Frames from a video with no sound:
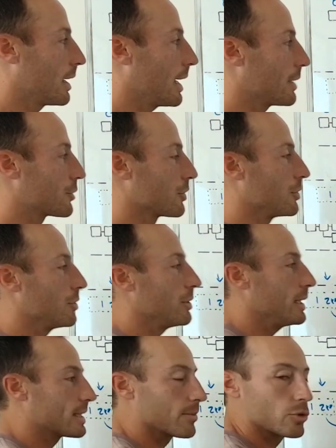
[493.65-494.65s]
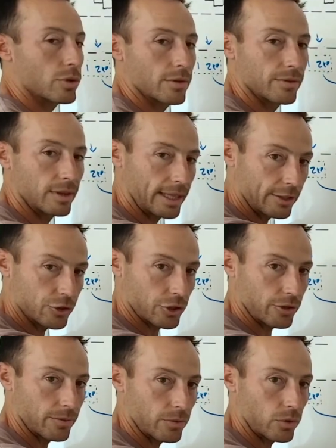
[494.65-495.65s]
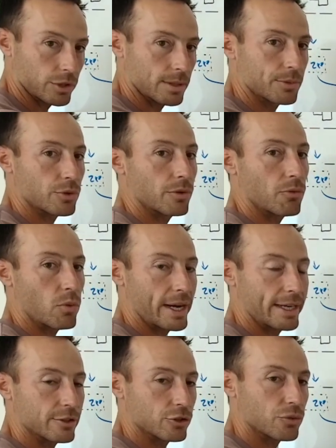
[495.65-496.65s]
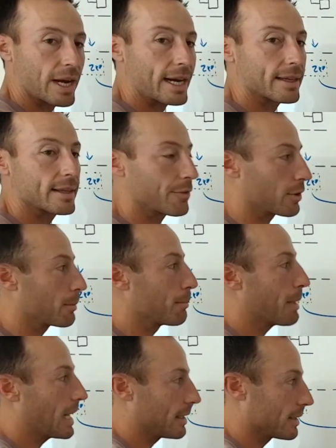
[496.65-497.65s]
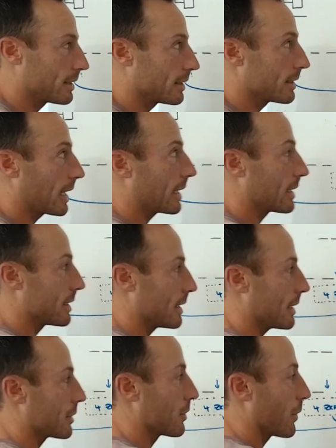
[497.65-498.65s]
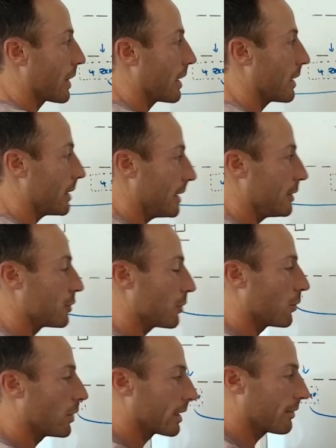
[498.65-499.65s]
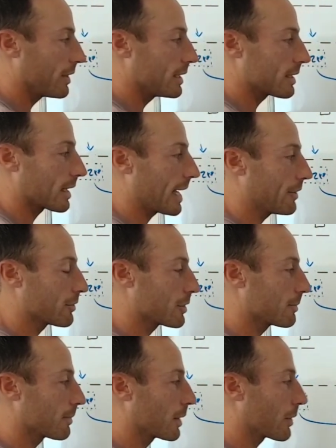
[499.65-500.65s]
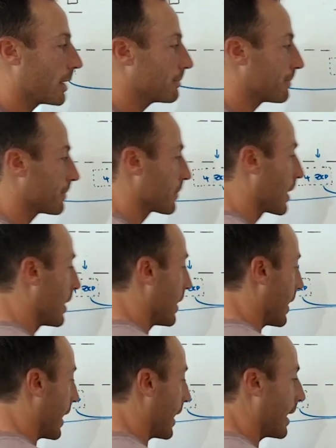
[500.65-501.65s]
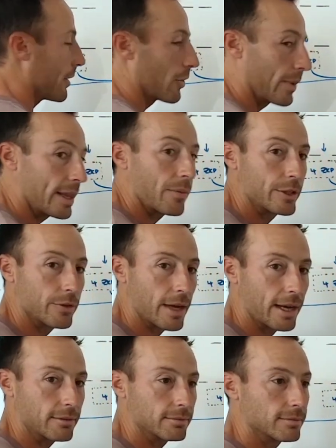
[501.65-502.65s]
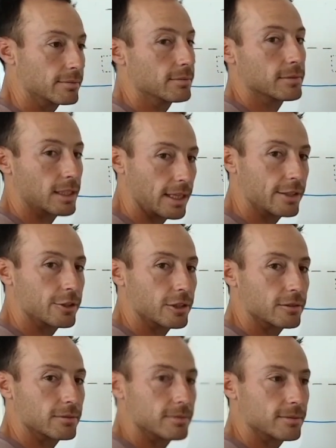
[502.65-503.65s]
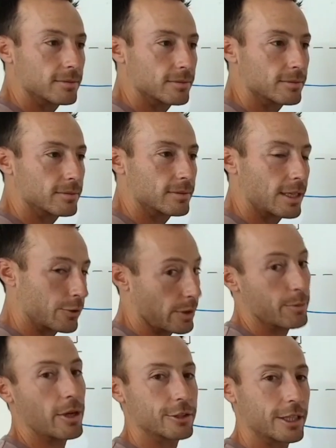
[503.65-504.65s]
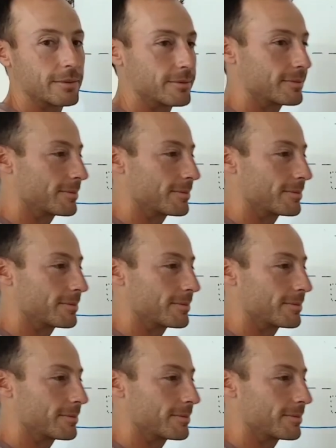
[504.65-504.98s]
And so you need some sort of ledger or some sort of way to track the different balances that exist within each one of these accounts, okay? And the way that we do that, a ledger, is with a blockchain.